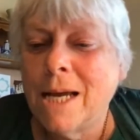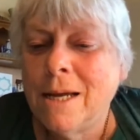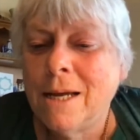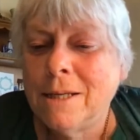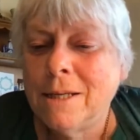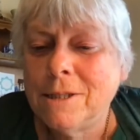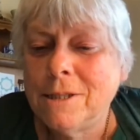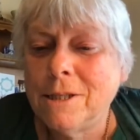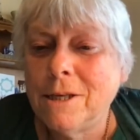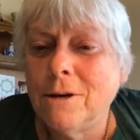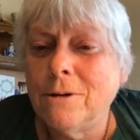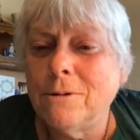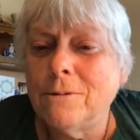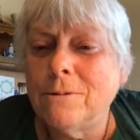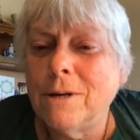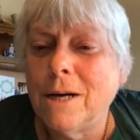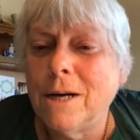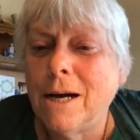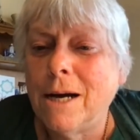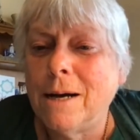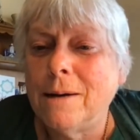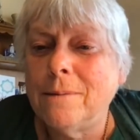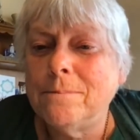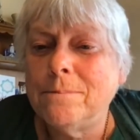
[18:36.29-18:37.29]
So,
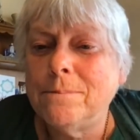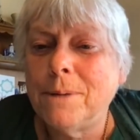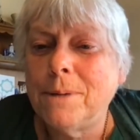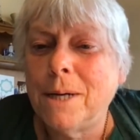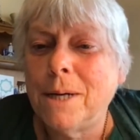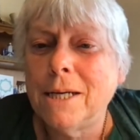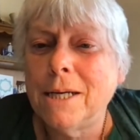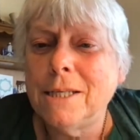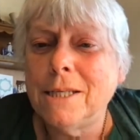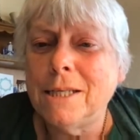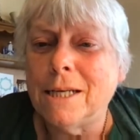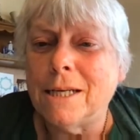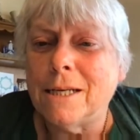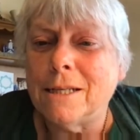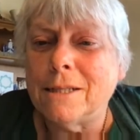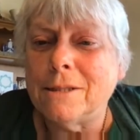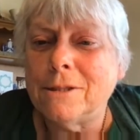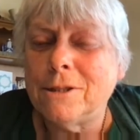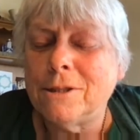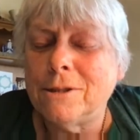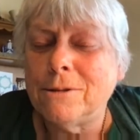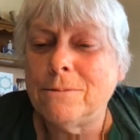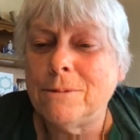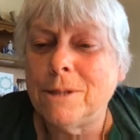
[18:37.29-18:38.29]
um, Bhagya,
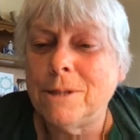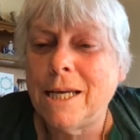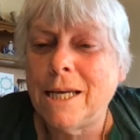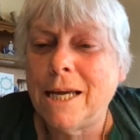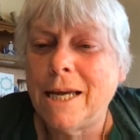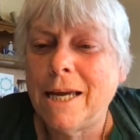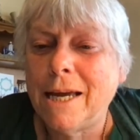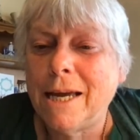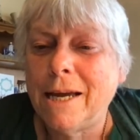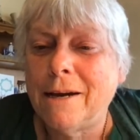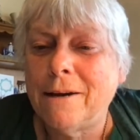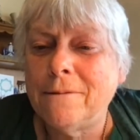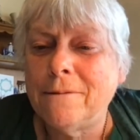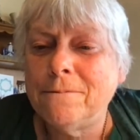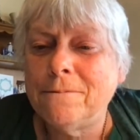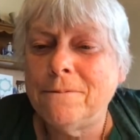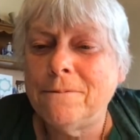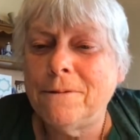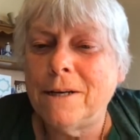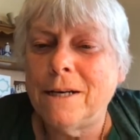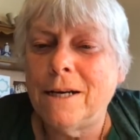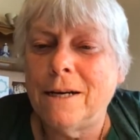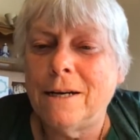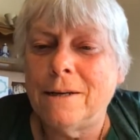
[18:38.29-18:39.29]
do we have
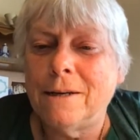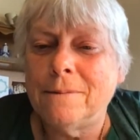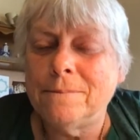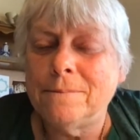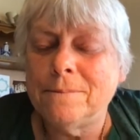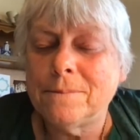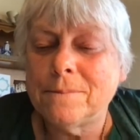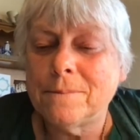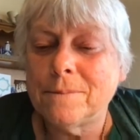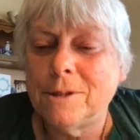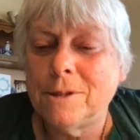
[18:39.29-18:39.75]
um,